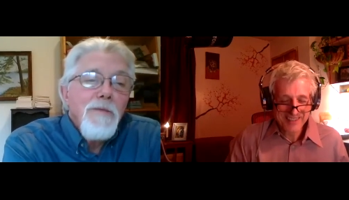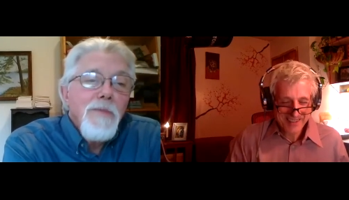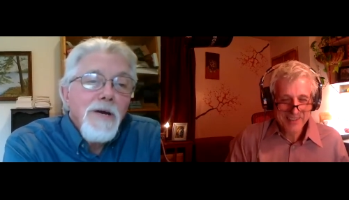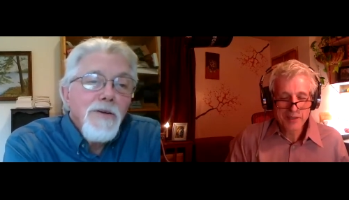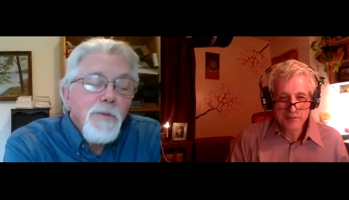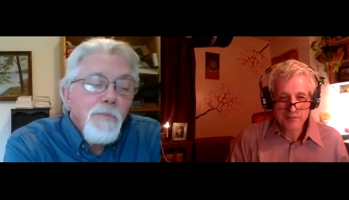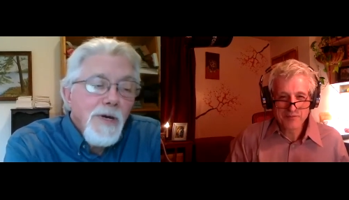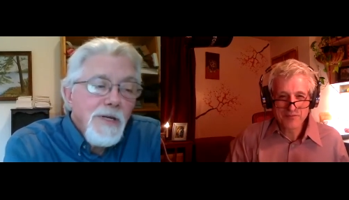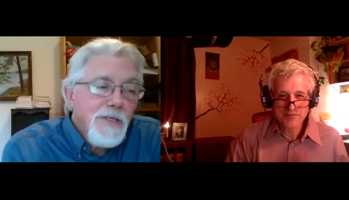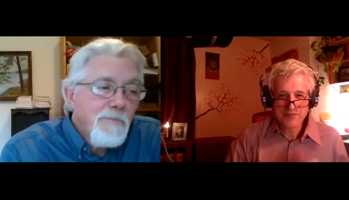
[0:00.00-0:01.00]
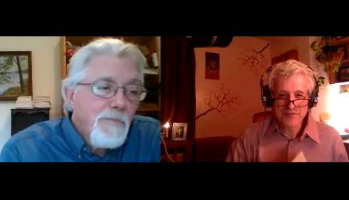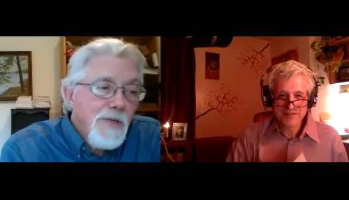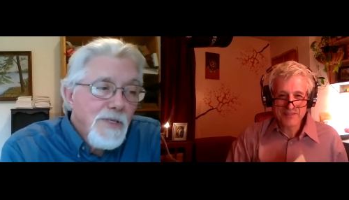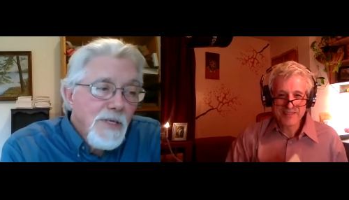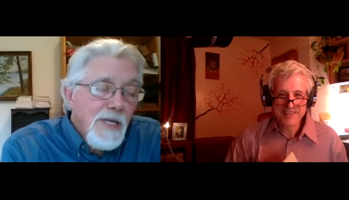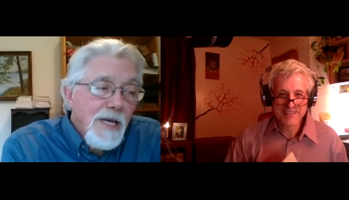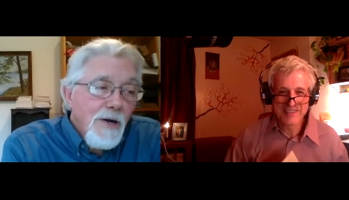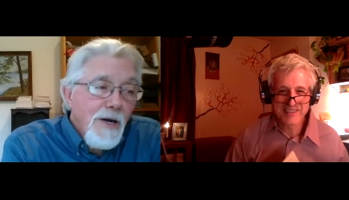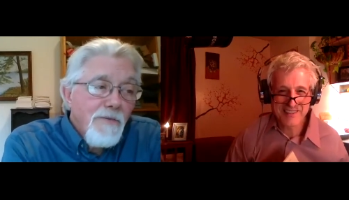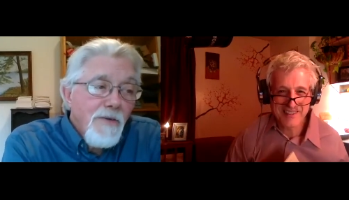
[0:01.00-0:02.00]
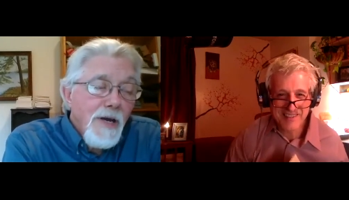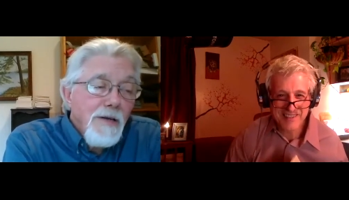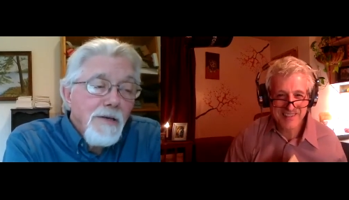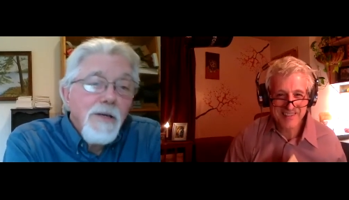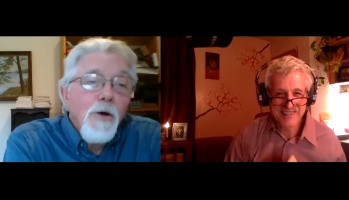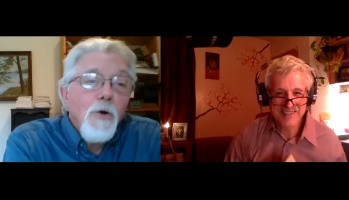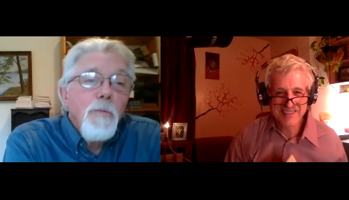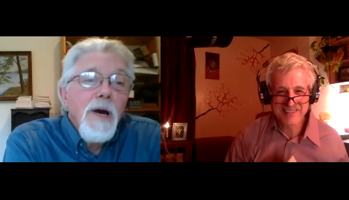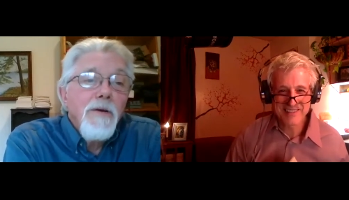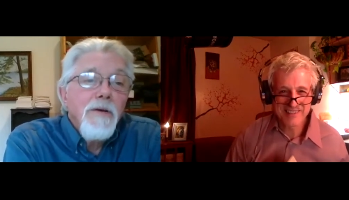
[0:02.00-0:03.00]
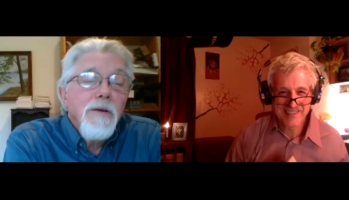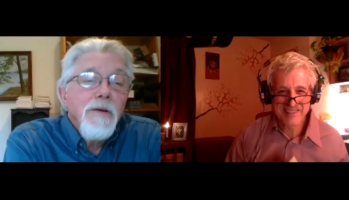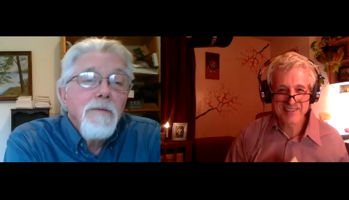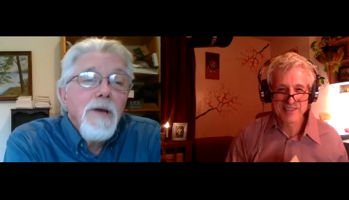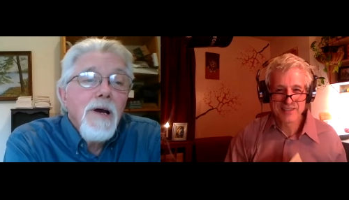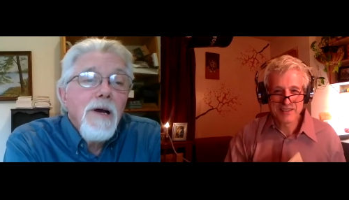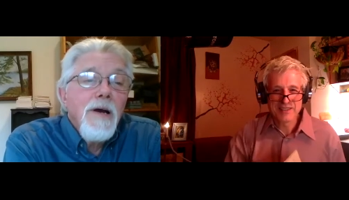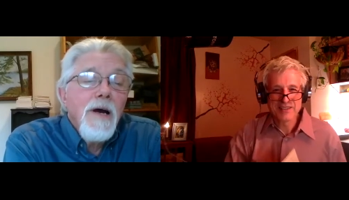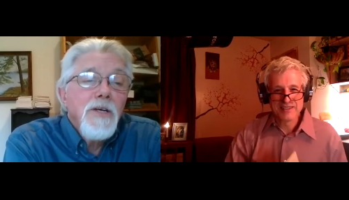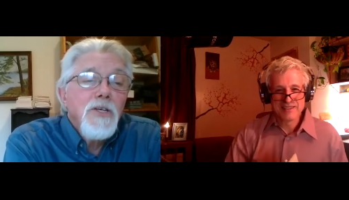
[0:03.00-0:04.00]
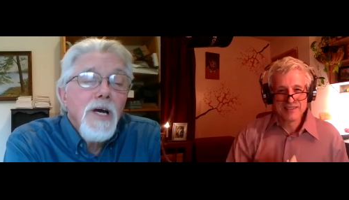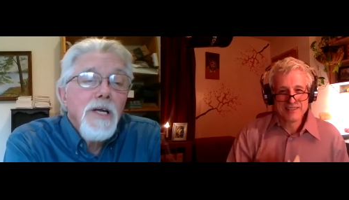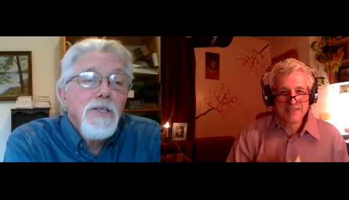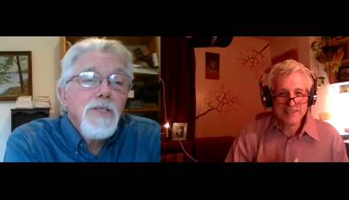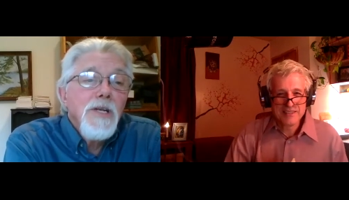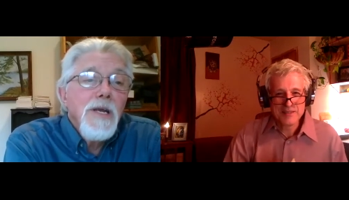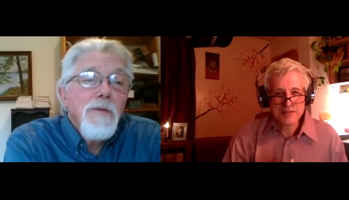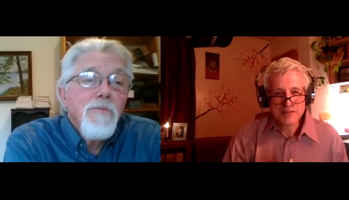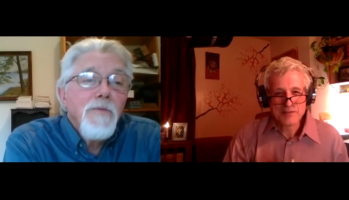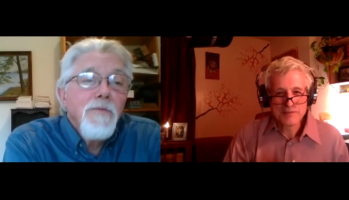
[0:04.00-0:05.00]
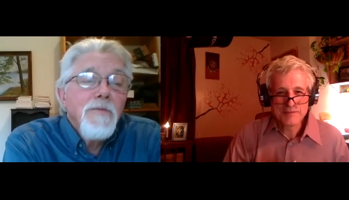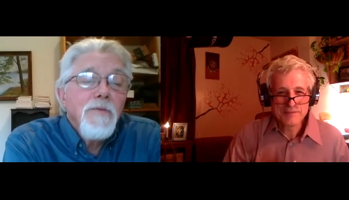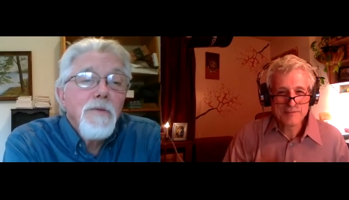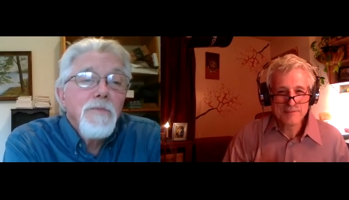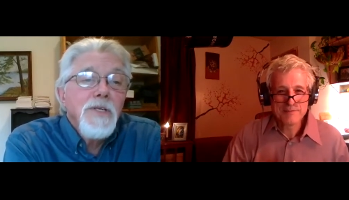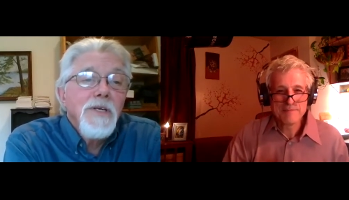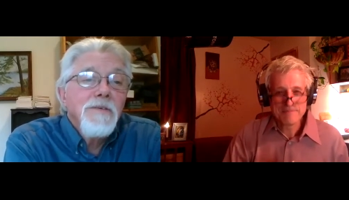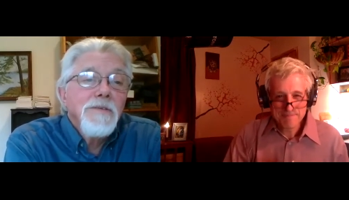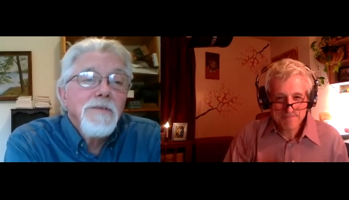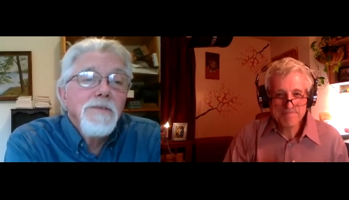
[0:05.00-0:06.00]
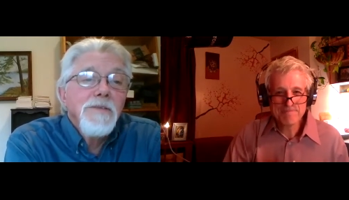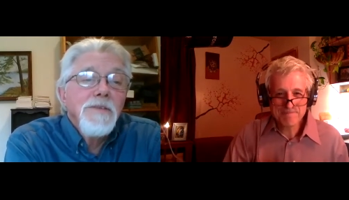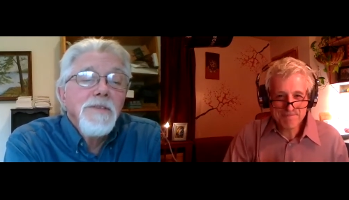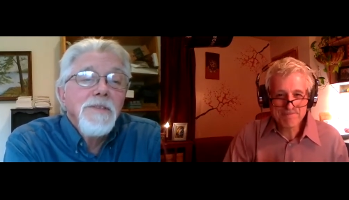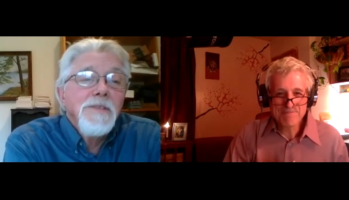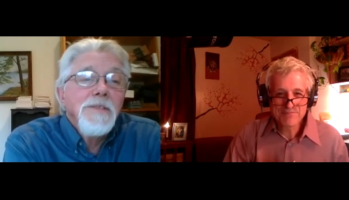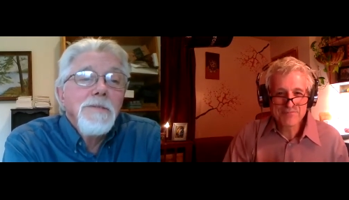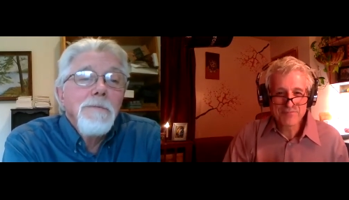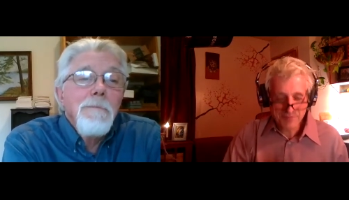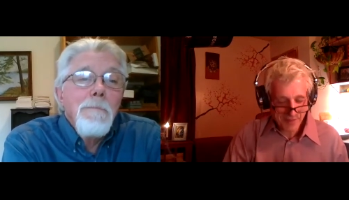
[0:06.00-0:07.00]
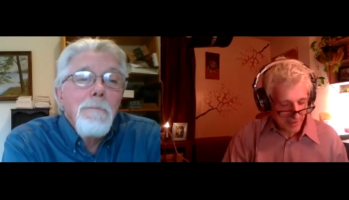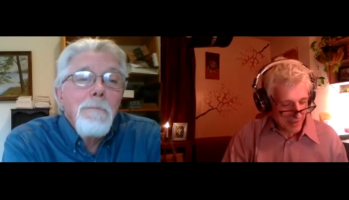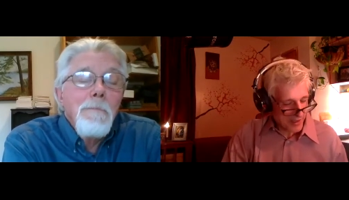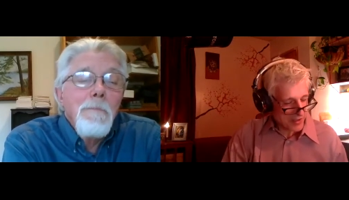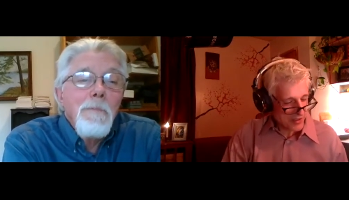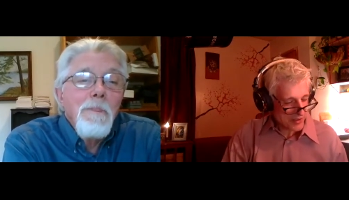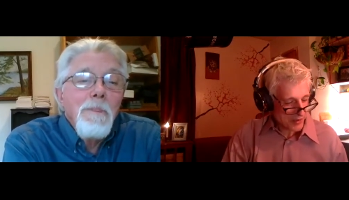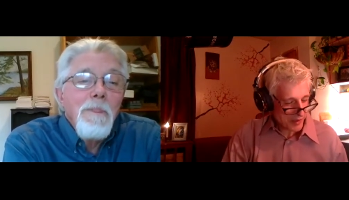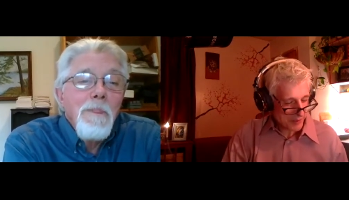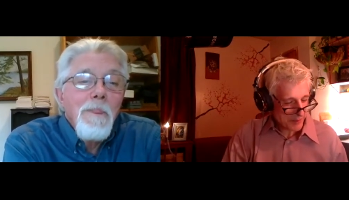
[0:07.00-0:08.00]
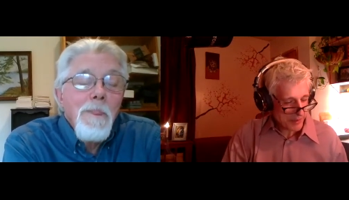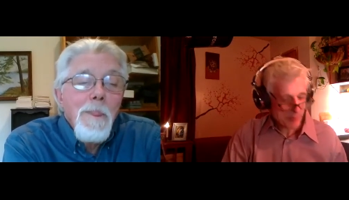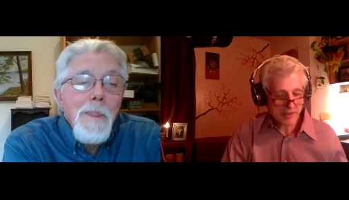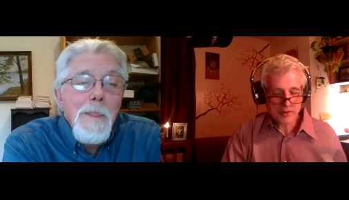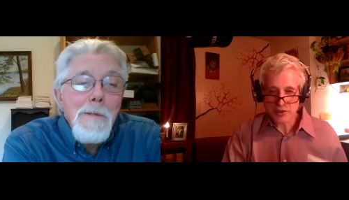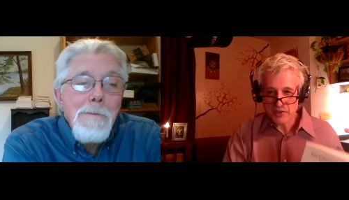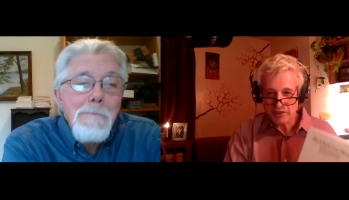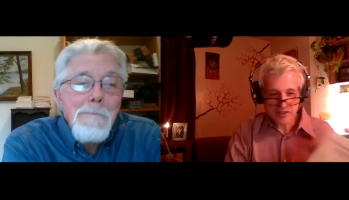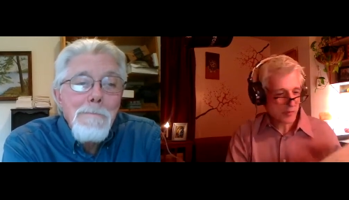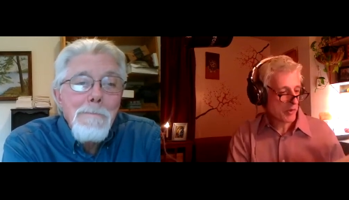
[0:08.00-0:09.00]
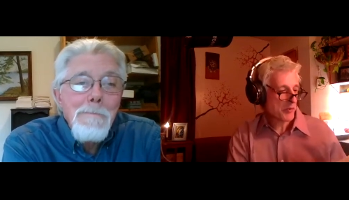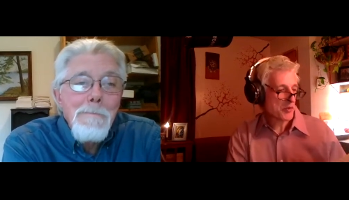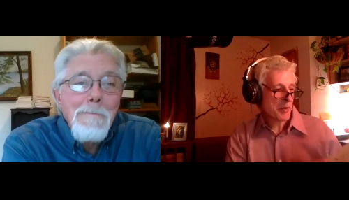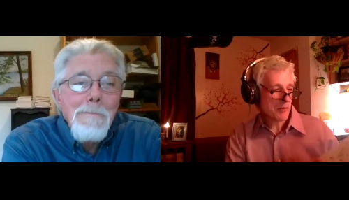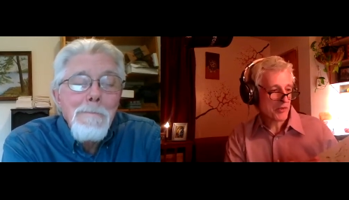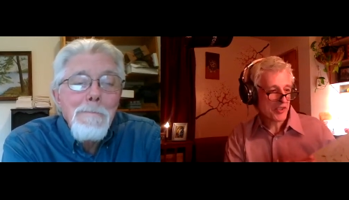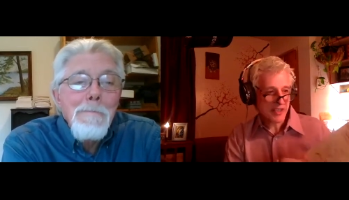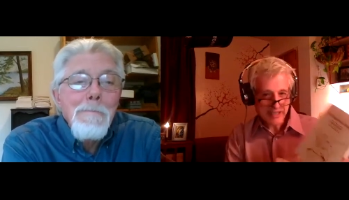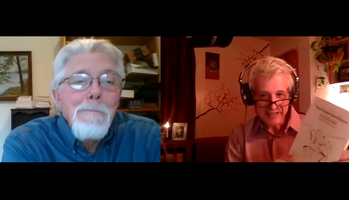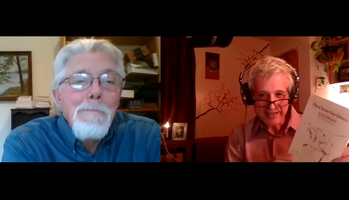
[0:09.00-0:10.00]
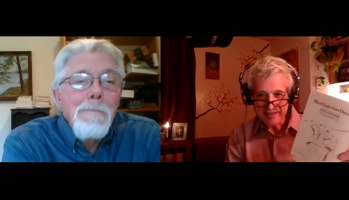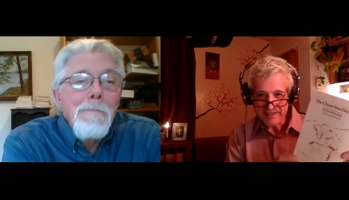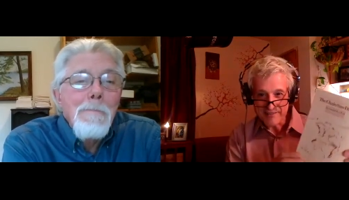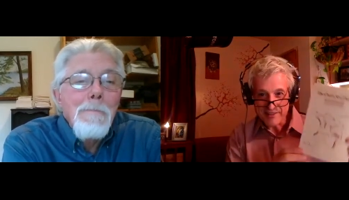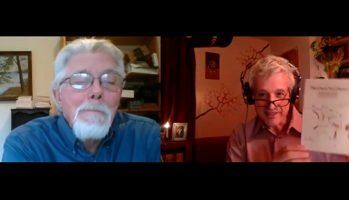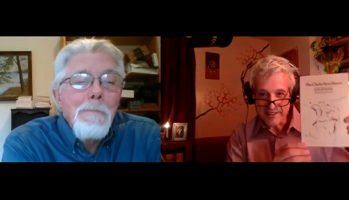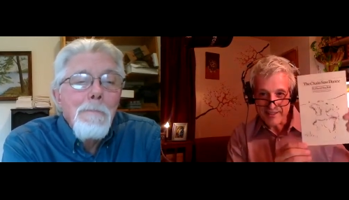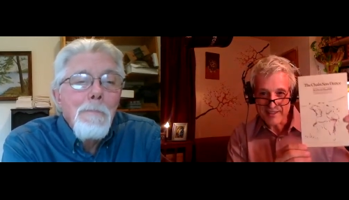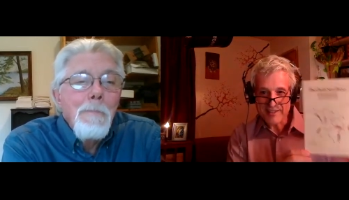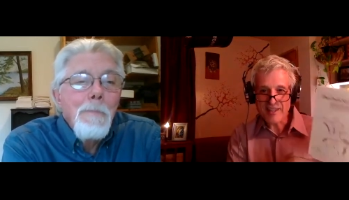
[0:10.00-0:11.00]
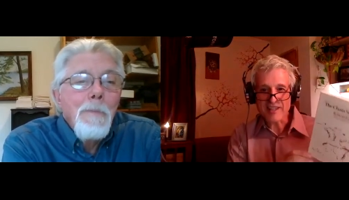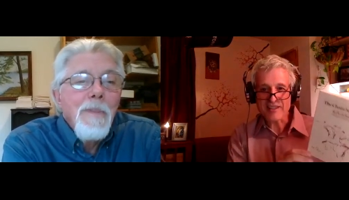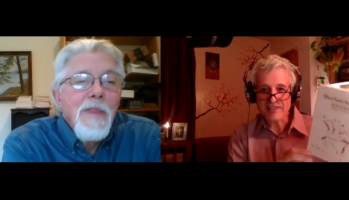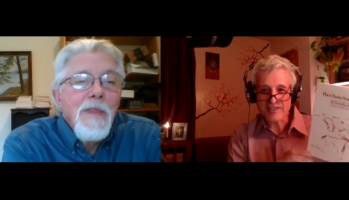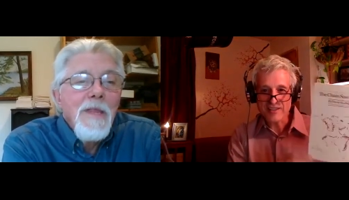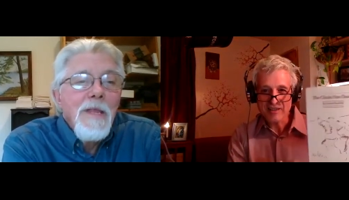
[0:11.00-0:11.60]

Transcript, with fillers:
Speaker 1: Mountain's a, is a is a takeoff on Cold Mountain, Han Shan's name for himself.
Speaker 2: Mm. So, um, anybody who's curious, this book was published in 1976.